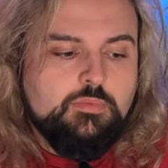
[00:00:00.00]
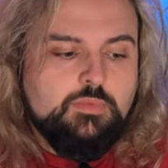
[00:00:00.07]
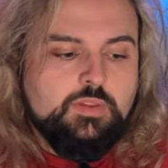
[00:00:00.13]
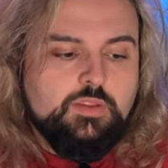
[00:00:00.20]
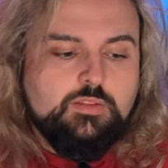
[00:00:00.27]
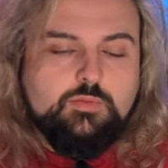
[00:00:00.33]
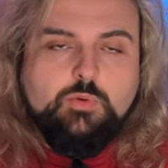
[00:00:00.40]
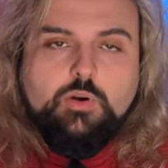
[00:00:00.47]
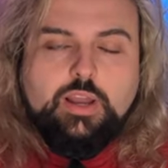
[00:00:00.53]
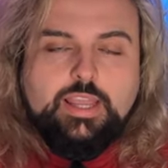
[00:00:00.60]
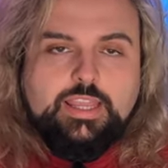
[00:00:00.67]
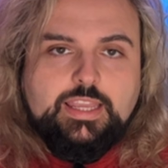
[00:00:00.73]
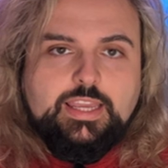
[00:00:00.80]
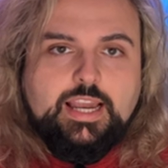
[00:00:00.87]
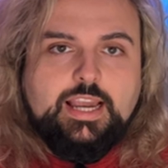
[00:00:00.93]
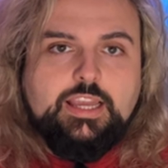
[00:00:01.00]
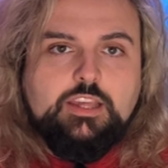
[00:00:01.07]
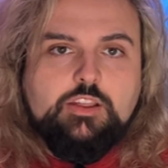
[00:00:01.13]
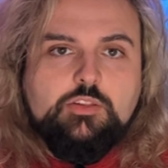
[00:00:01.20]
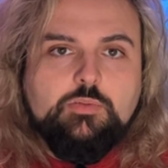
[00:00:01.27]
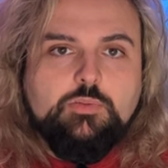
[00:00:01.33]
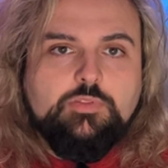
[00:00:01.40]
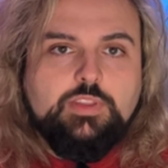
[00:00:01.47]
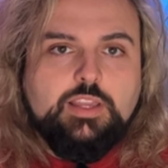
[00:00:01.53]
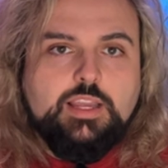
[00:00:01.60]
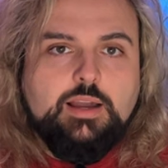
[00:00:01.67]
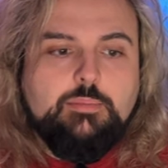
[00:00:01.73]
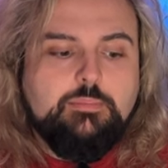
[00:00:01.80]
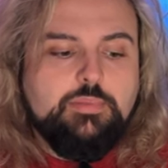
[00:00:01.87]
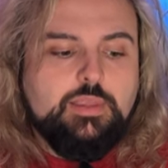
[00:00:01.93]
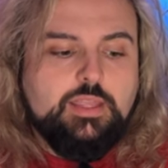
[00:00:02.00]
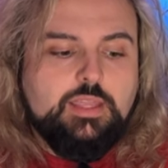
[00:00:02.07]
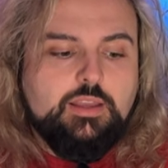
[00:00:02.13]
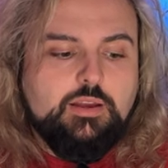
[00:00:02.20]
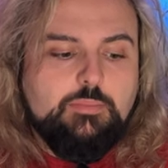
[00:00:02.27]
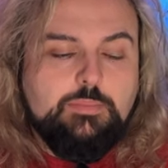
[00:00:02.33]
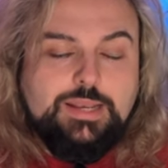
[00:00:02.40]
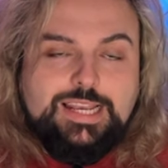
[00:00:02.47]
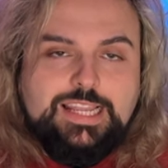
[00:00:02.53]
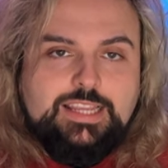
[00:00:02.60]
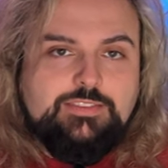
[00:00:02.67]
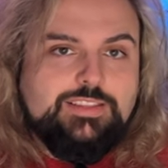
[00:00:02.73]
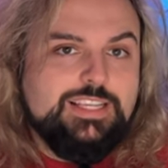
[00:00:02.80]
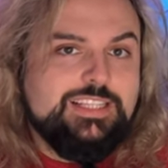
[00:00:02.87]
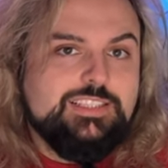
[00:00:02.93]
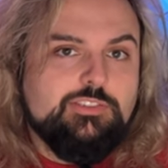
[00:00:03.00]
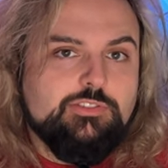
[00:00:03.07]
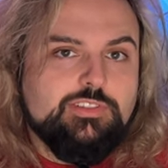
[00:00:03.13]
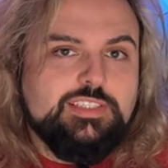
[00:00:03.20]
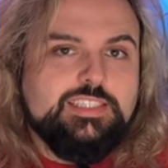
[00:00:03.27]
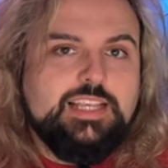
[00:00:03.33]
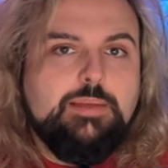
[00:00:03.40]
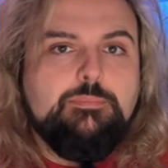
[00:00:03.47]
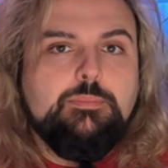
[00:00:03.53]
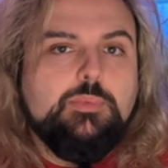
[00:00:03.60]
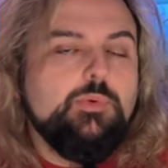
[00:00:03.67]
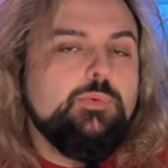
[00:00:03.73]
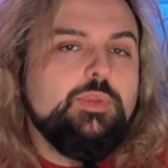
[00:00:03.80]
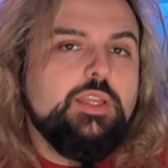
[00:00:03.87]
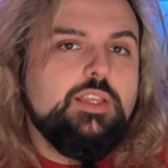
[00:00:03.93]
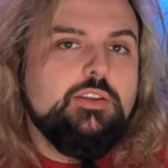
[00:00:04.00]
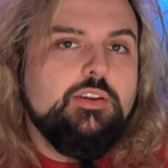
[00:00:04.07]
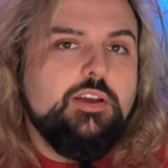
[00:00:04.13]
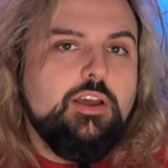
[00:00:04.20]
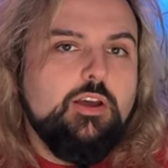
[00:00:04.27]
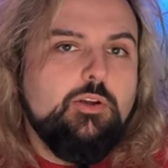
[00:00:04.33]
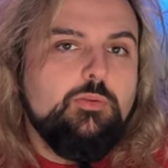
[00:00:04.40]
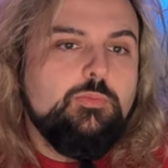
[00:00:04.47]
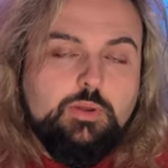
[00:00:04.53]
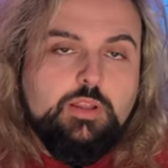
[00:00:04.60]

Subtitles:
She's quite engaged with the company. I believe these are assembled in her home.